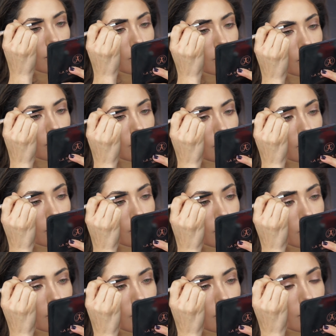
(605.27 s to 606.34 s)
And the brow
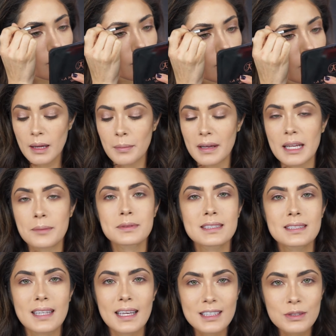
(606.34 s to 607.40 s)
product I've recently been
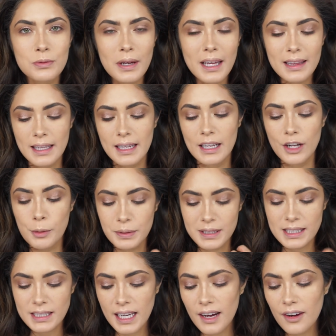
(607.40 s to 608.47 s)
obsessed with and cannot
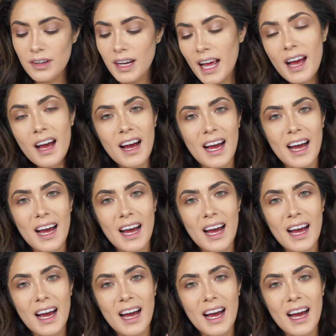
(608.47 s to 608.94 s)
put down.